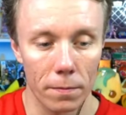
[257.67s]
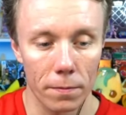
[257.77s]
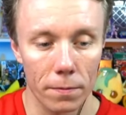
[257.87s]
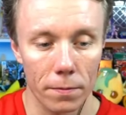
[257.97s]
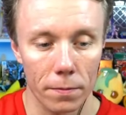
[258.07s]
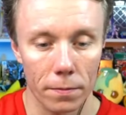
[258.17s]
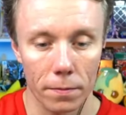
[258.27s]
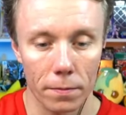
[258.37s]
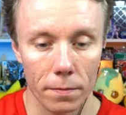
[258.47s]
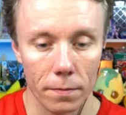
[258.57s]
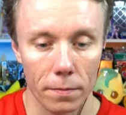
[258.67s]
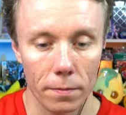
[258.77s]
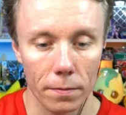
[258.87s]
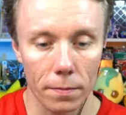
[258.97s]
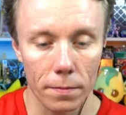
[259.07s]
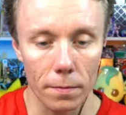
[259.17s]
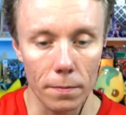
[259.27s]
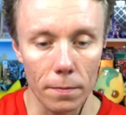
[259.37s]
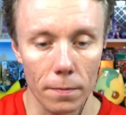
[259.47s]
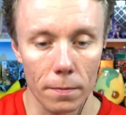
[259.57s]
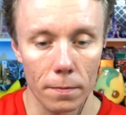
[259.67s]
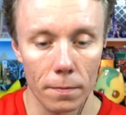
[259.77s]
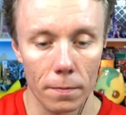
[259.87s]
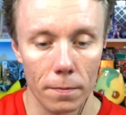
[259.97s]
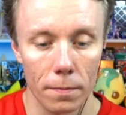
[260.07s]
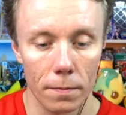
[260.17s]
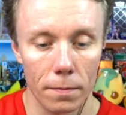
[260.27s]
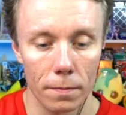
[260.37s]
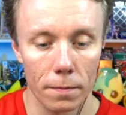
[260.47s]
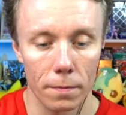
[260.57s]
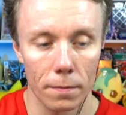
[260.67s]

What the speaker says: [no speech]